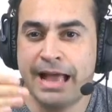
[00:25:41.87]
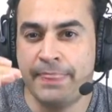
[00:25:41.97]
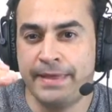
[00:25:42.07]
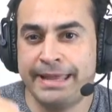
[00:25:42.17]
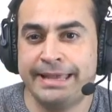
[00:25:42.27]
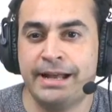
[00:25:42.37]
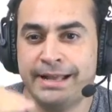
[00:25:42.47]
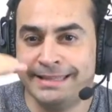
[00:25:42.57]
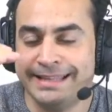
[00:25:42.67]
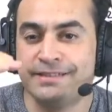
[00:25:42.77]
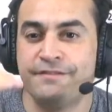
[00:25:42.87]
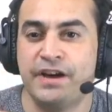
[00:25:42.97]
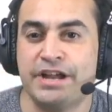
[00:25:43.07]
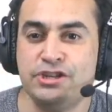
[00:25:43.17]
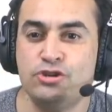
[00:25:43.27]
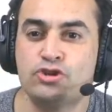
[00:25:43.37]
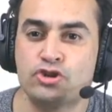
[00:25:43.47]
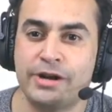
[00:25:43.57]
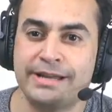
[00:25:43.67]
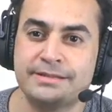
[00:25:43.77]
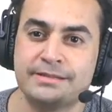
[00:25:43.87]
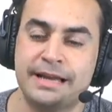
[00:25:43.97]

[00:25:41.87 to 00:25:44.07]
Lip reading: and then they can identify new strains.